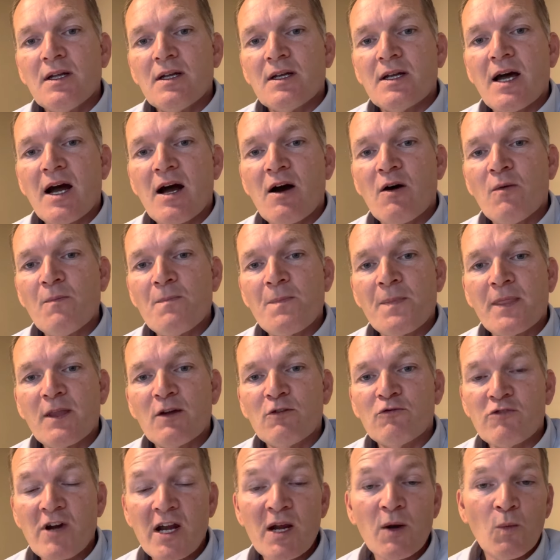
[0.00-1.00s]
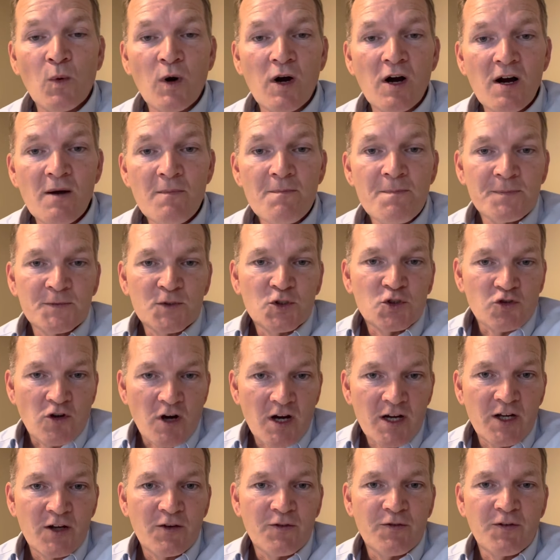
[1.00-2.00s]
Now, ringworm,
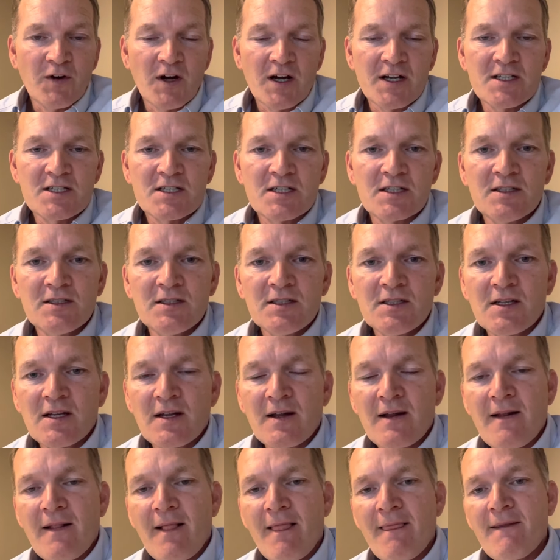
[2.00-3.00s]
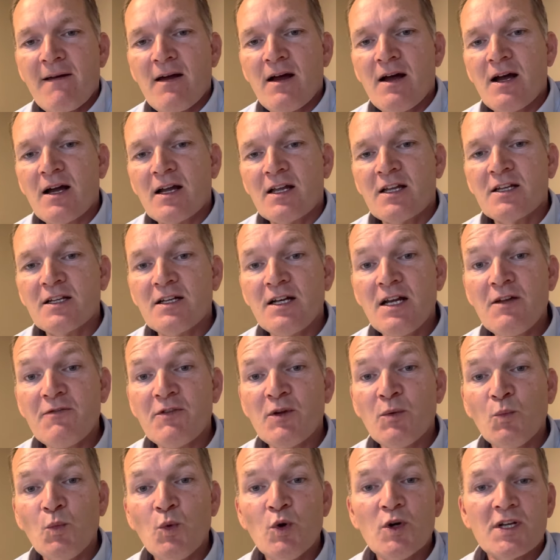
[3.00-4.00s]
trichophyton, uh, can live
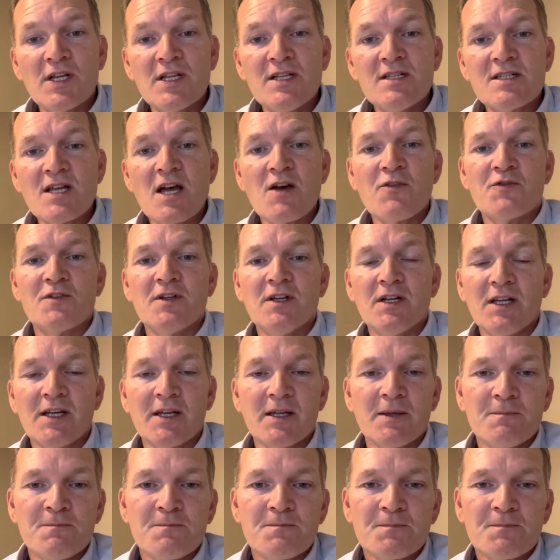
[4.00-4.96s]
in wood indefinitely.